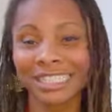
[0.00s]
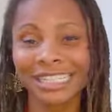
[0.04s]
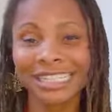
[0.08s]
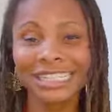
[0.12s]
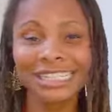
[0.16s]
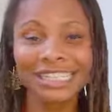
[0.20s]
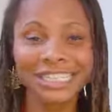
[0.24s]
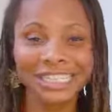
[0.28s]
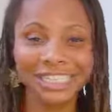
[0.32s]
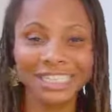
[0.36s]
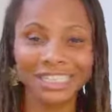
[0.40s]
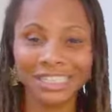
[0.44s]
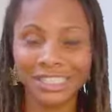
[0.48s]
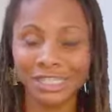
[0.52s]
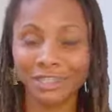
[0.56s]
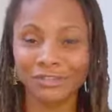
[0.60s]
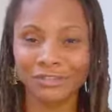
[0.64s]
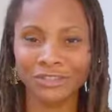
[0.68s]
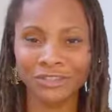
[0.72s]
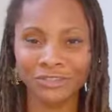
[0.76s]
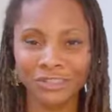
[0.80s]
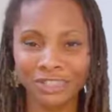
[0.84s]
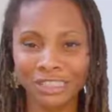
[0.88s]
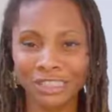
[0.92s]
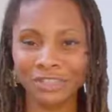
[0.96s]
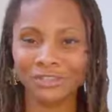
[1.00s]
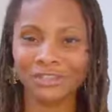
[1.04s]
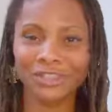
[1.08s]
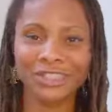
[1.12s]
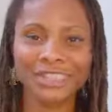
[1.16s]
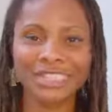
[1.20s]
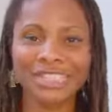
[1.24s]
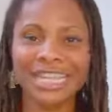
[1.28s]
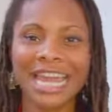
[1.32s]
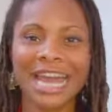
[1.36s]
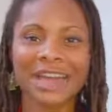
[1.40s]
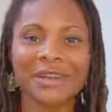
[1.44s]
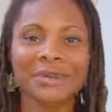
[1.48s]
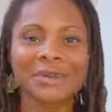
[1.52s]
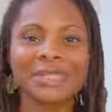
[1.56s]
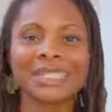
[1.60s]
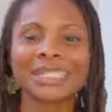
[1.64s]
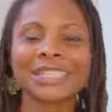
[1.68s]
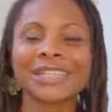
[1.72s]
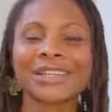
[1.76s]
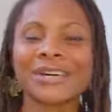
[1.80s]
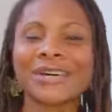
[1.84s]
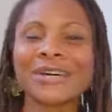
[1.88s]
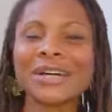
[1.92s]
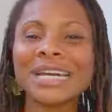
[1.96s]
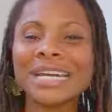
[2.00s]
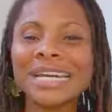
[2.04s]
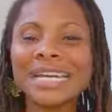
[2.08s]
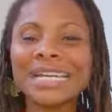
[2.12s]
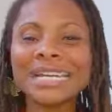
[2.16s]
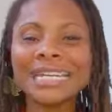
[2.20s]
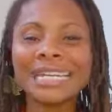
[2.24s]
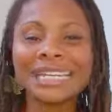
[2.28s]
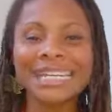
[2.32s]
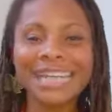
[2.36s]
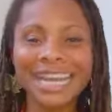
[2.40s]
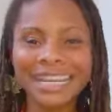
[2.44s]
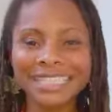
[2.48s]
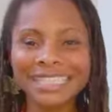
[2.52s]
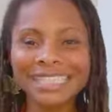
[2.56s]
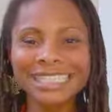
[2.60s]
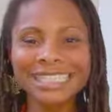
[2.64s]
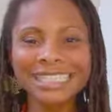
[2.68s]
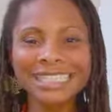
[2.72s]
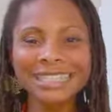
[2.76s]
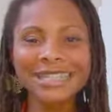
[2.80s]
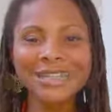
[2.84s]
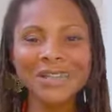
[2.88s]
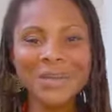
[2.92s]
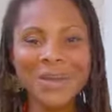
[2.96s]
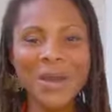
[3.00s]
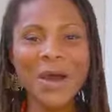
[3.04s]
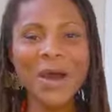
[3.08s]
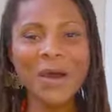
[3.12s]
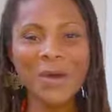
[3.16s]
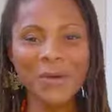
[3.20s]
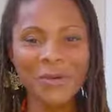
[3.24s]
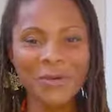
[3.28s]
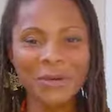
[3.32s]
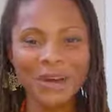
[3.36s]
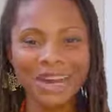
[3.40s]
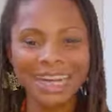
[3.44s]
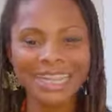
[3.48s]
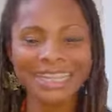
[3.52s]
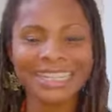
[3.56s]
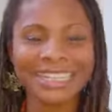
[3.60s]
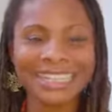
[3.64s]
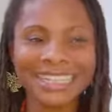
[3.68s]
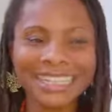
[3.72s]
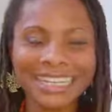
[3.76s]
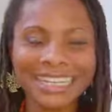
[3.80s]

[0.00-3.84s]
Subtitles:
English is not his first language, so he actually didn't know what.